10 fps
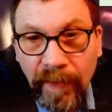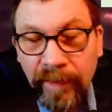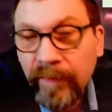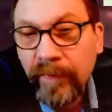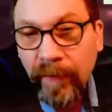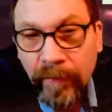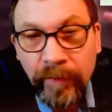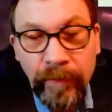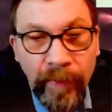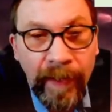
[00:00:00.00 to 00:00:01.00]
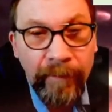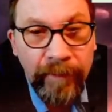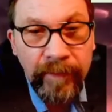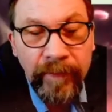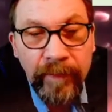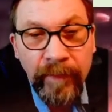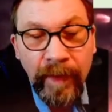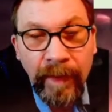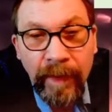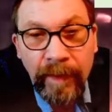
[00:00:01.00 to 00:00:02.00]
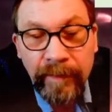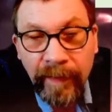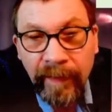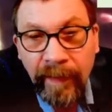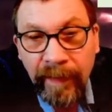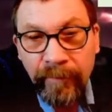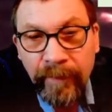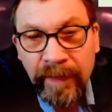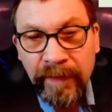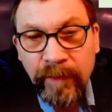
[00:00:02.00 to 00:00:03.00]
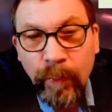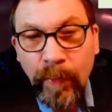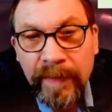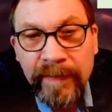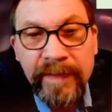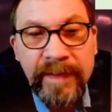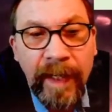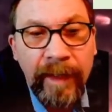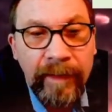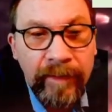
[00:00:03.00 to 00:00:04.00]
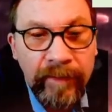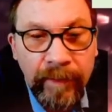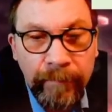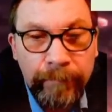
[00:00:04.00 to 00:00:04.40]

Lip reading: This is a good graph. This is data every 20 seconds.